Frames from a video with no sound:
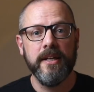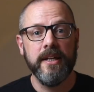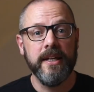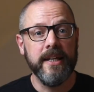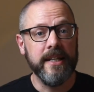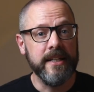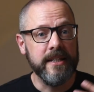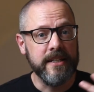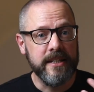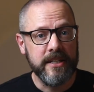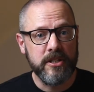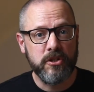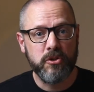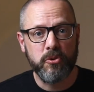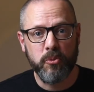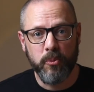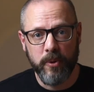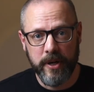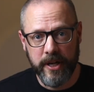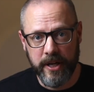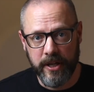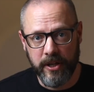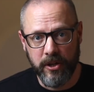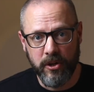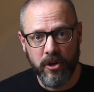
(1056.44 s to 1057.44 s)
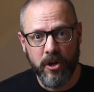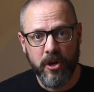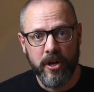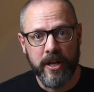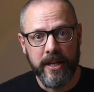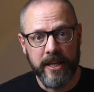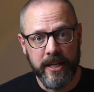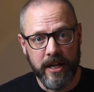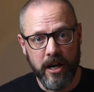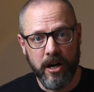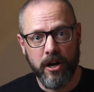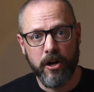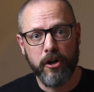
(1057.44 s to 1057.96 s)
In this way,
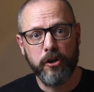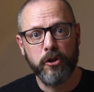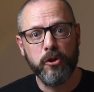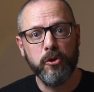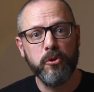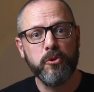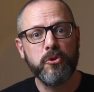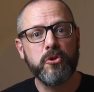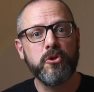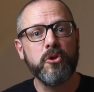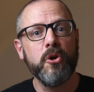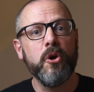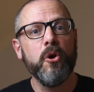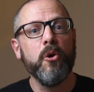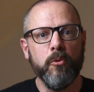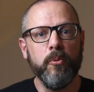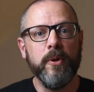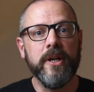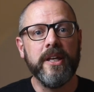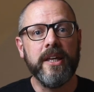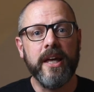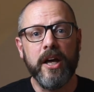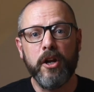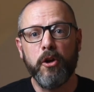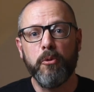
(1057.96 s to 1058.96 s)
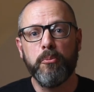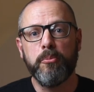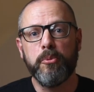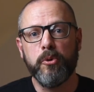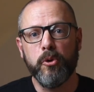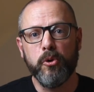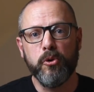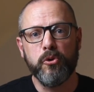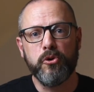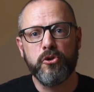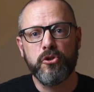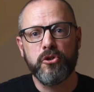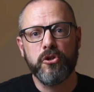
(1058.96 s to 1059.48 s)
he argues, we can
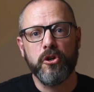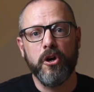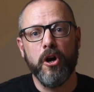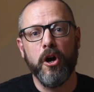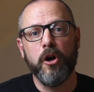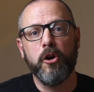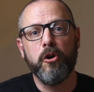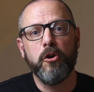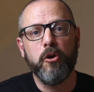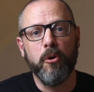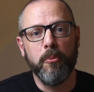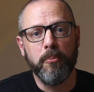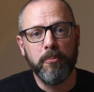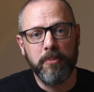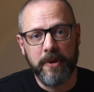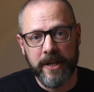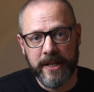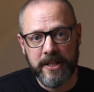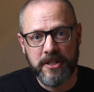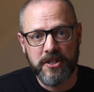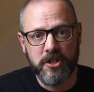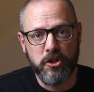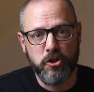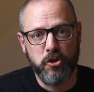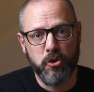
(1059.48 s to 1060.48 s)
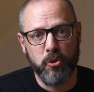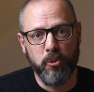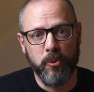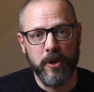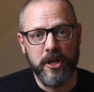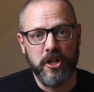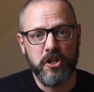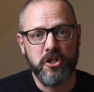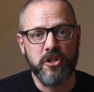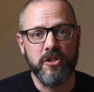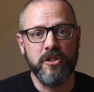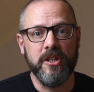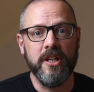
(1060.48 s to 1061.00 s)
approach a complex
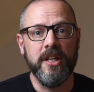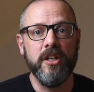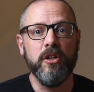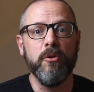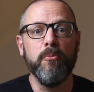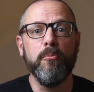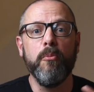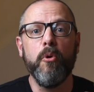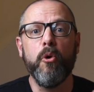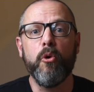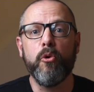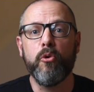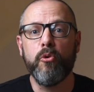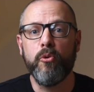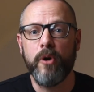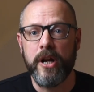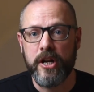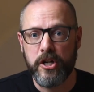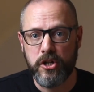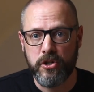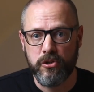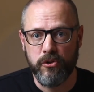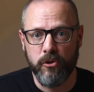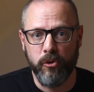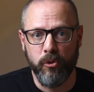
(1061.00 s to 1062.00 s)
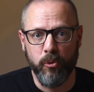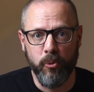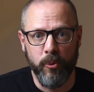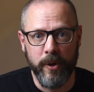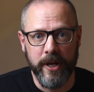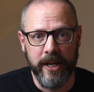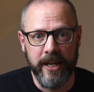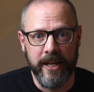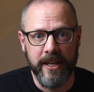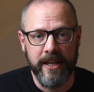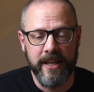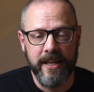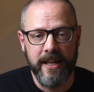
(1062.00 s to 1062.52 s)
situation in a more rational
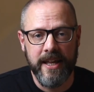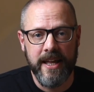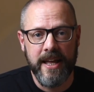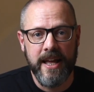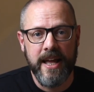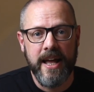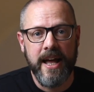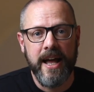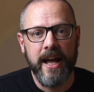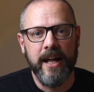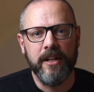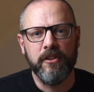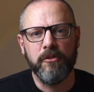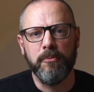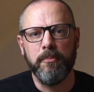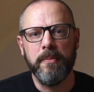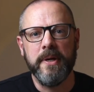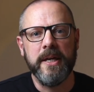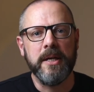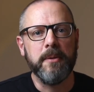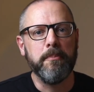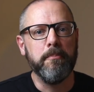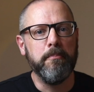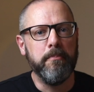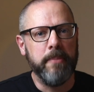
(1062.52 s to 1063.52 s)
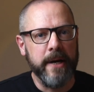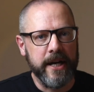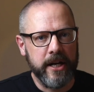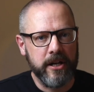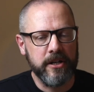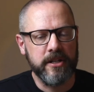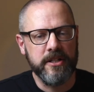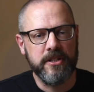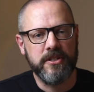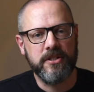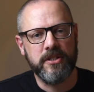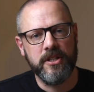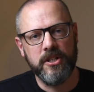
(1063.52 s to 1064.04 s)
way and make better
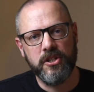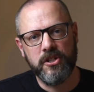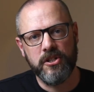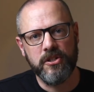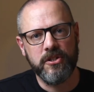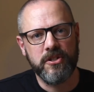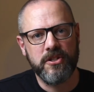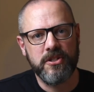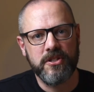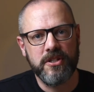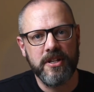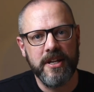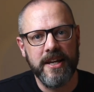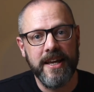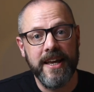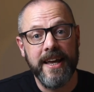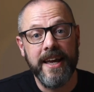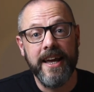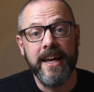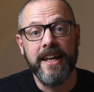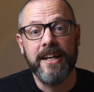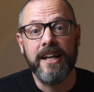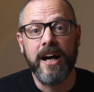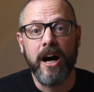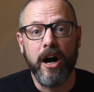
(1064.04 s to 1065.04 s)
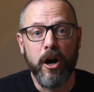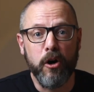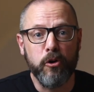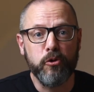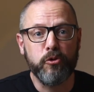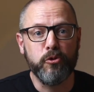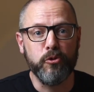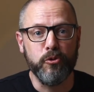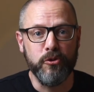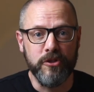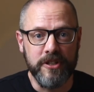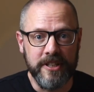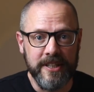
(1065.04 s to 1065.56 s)
decisions in how
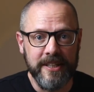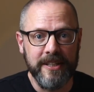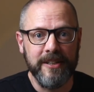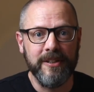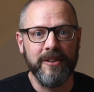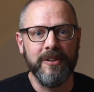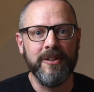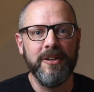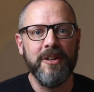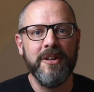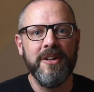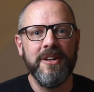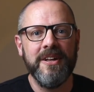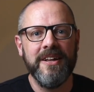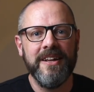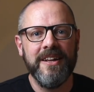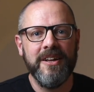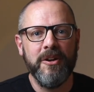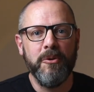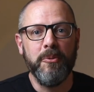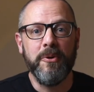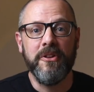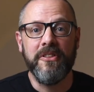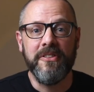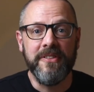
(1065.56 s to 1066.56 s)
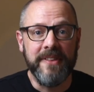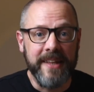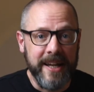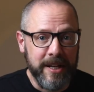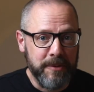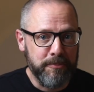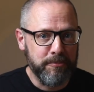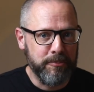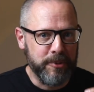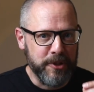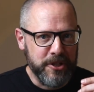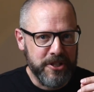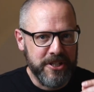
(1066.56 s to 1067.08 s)
to deal with
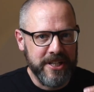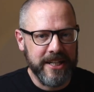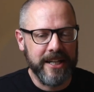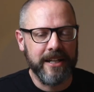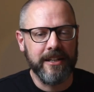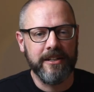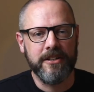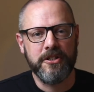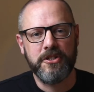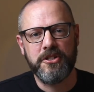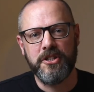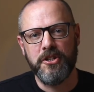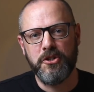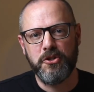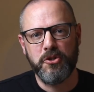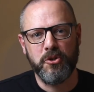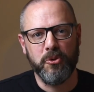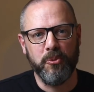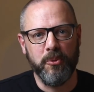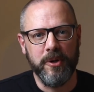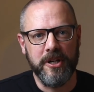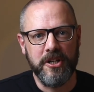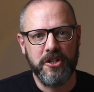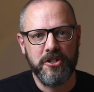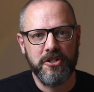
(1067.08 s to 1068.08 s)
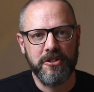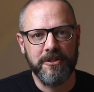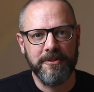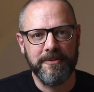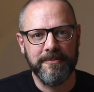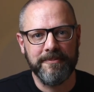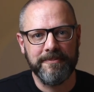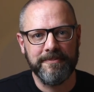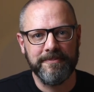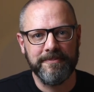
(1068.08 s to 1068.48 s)
that particular situation.